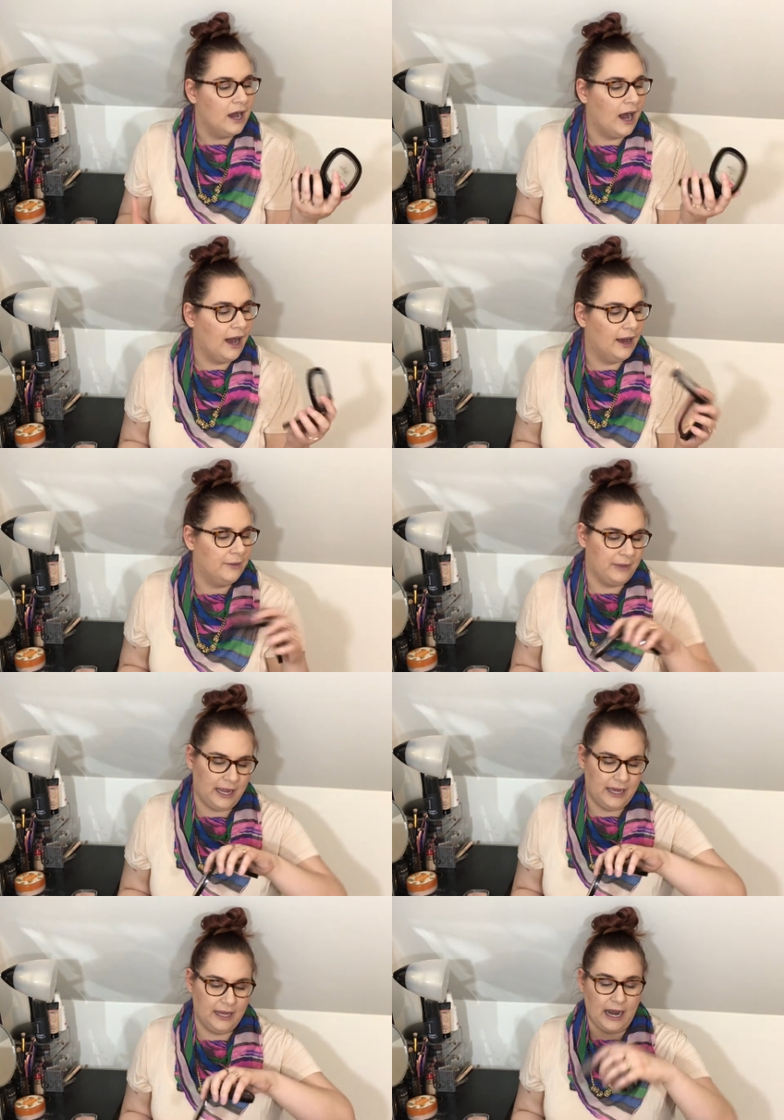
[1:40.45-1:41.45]

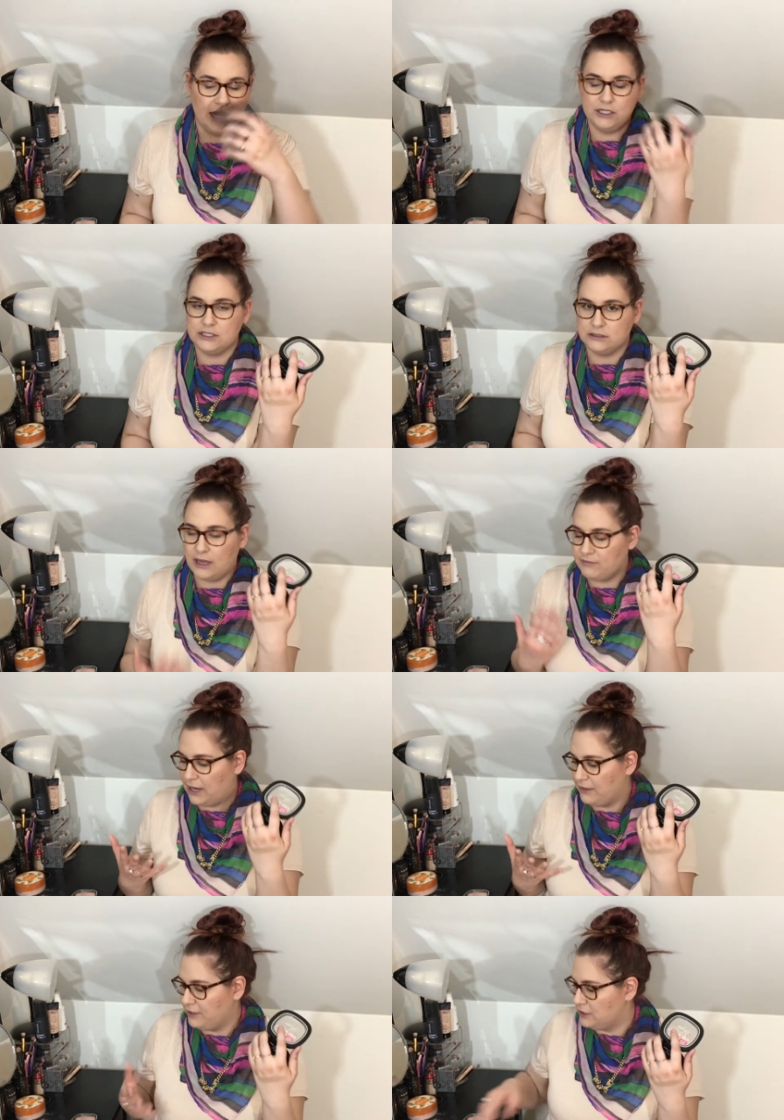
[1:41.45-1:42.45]
And I just love it.
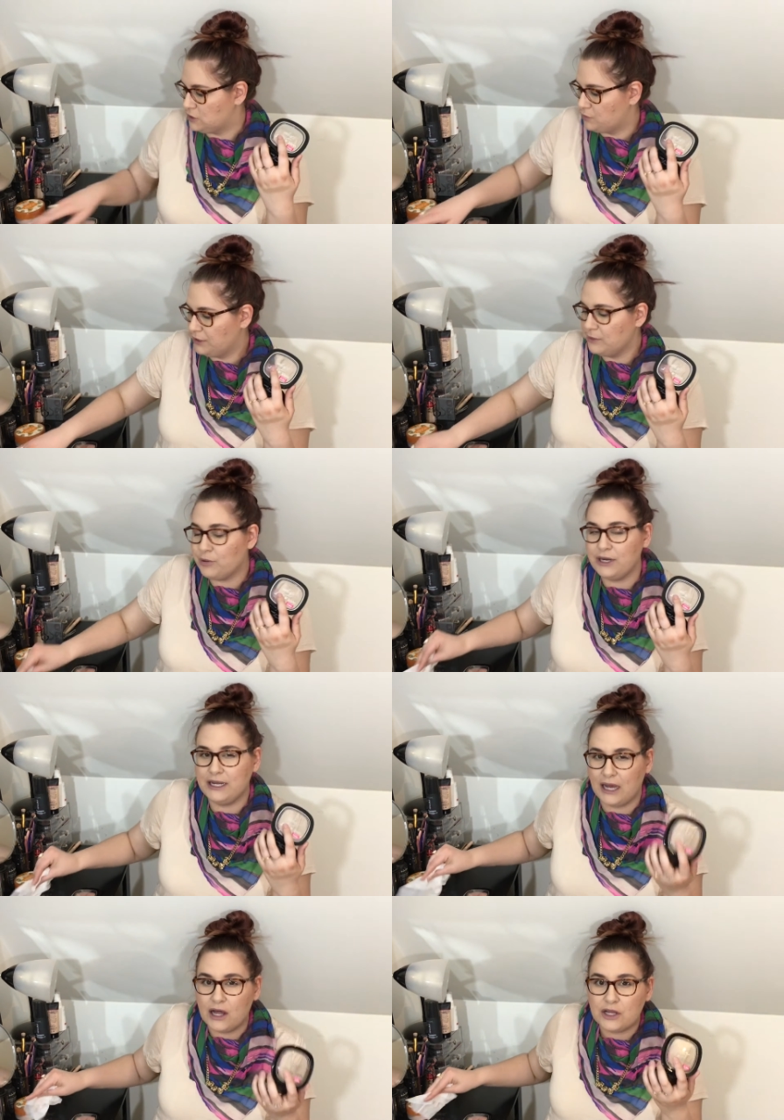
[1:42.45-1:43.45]
I think it's a really pretty
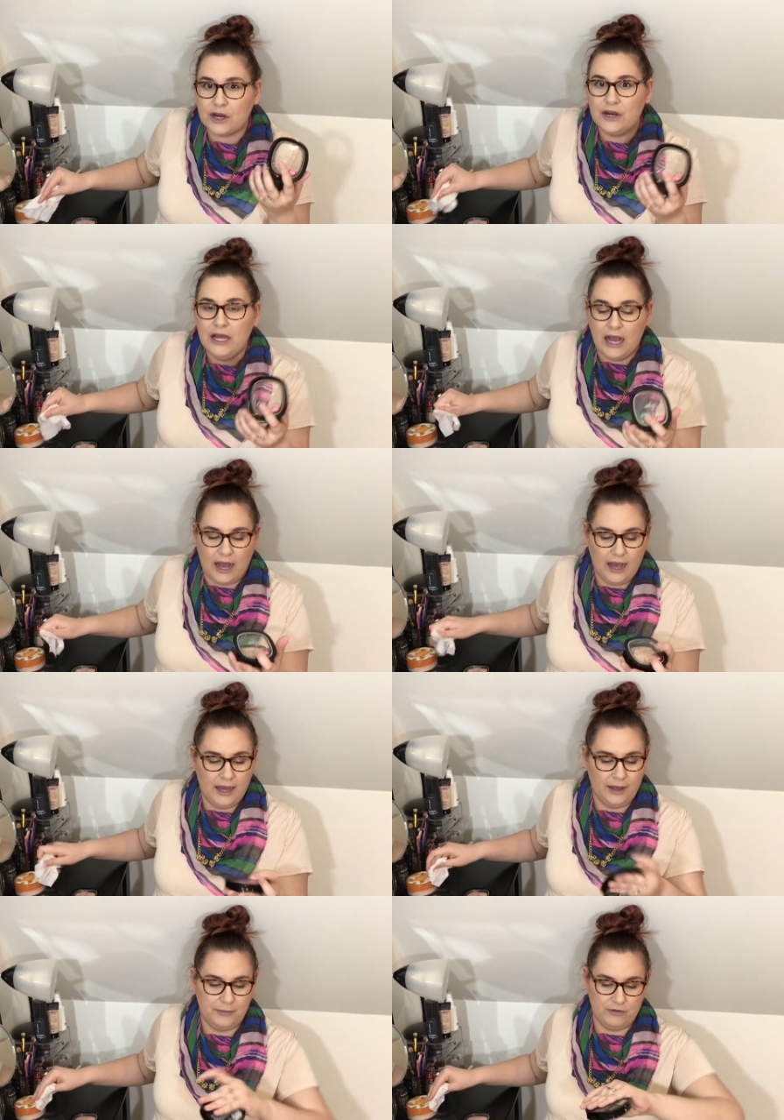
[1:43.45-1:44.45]
color
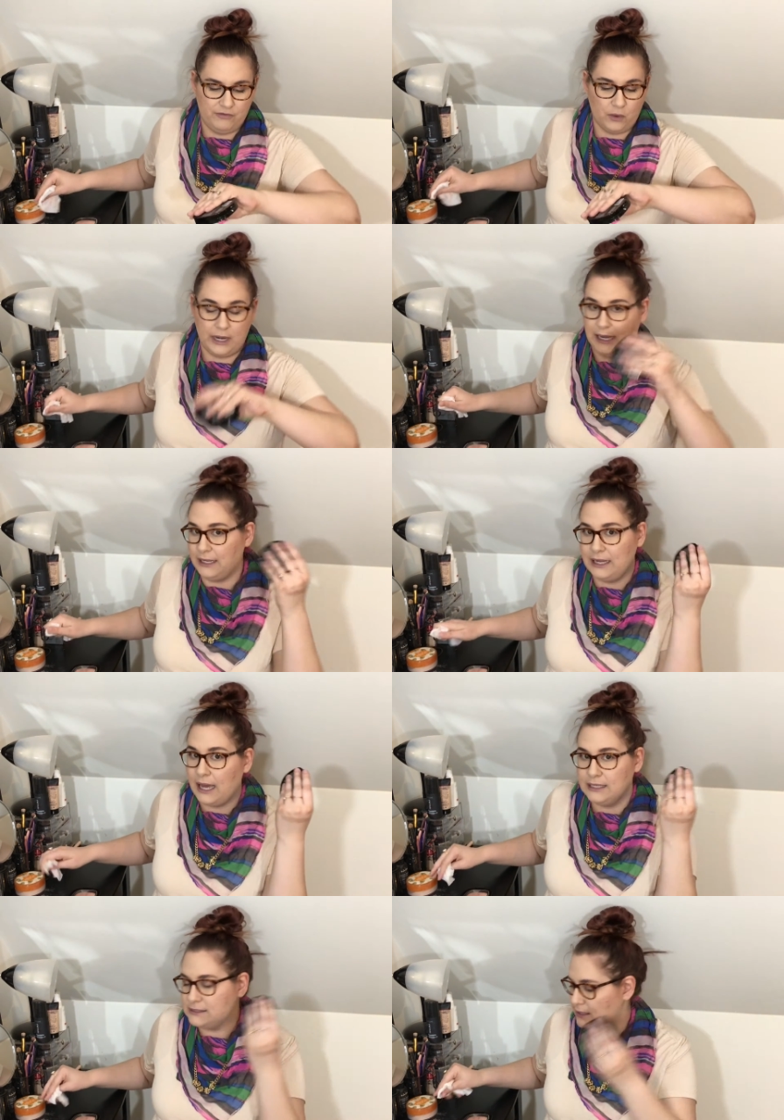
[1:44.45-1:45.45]
for any
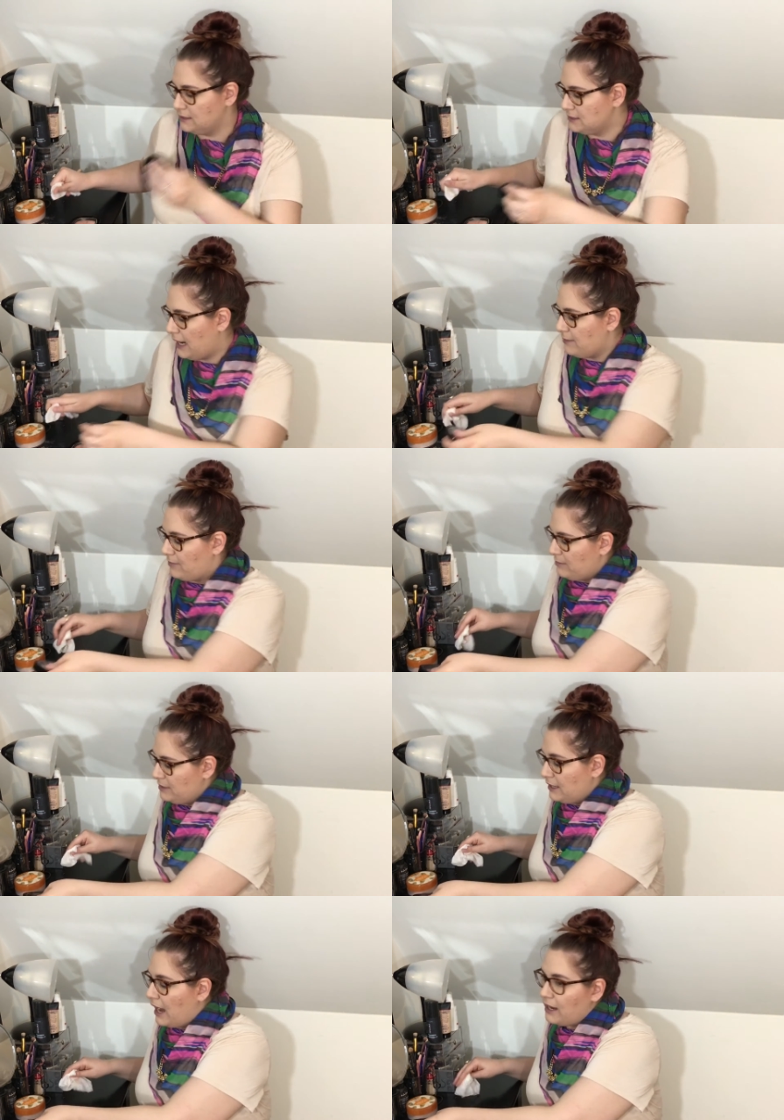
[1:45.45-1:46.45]
kind of skin type. Maybe
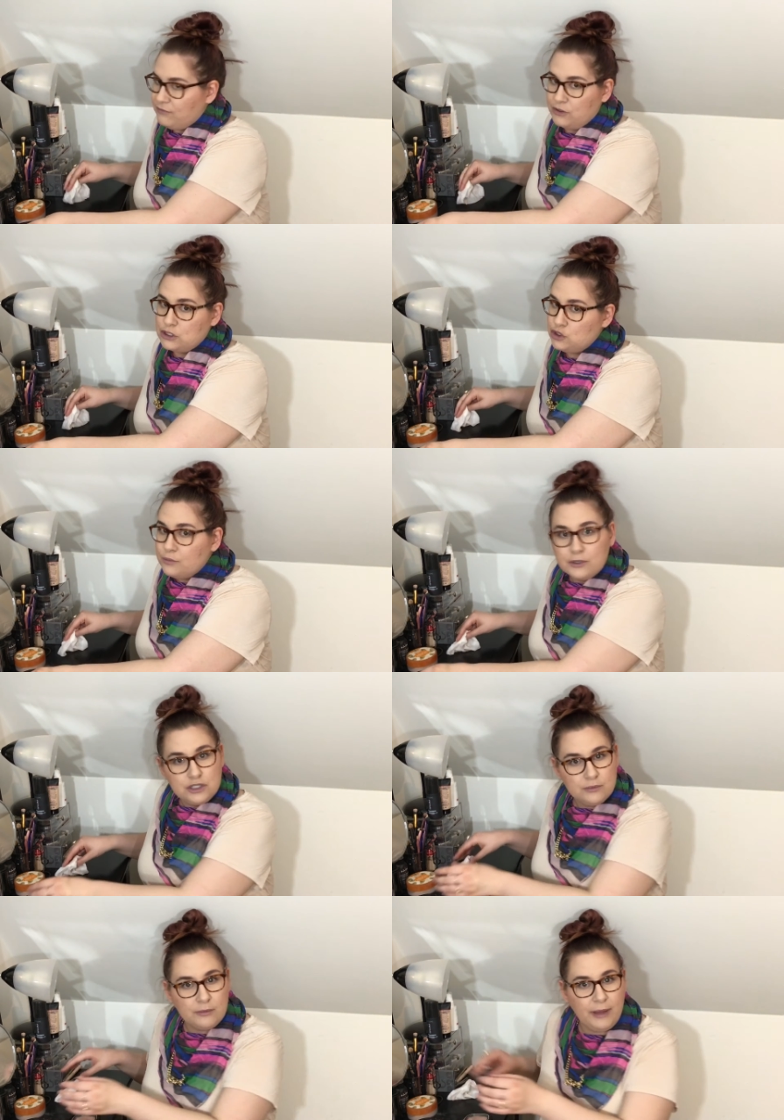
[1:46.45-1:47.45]
not if you're super,
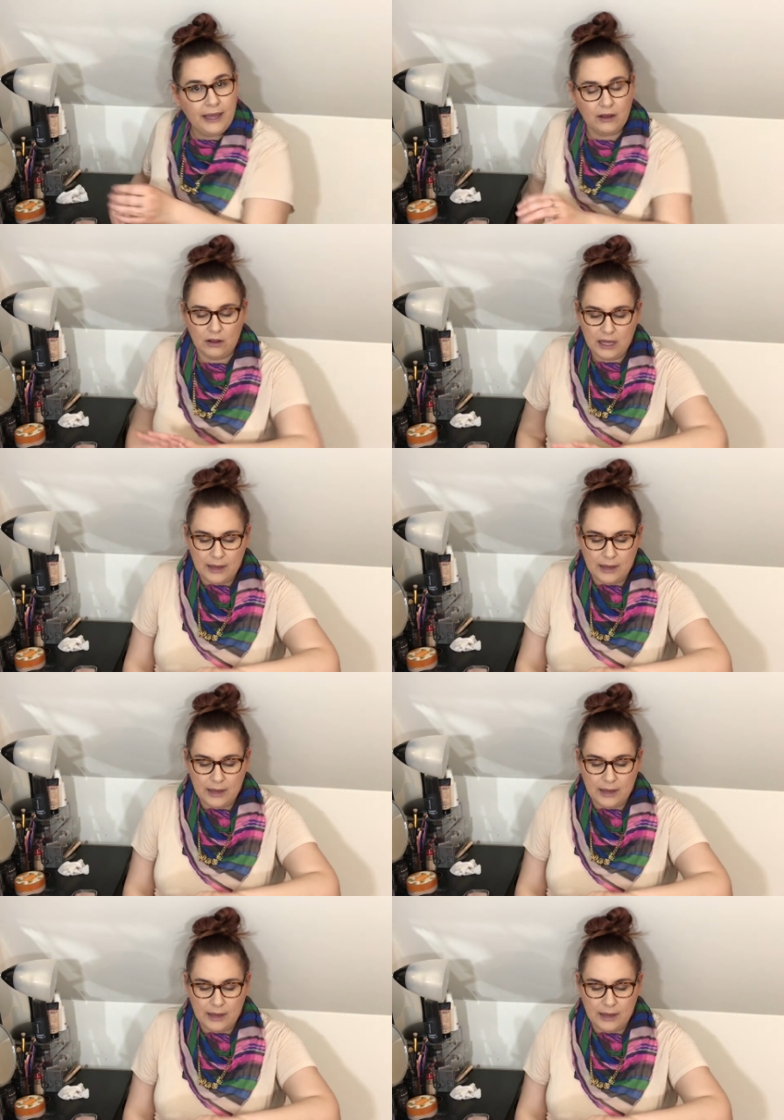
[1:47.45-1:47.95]
super pale,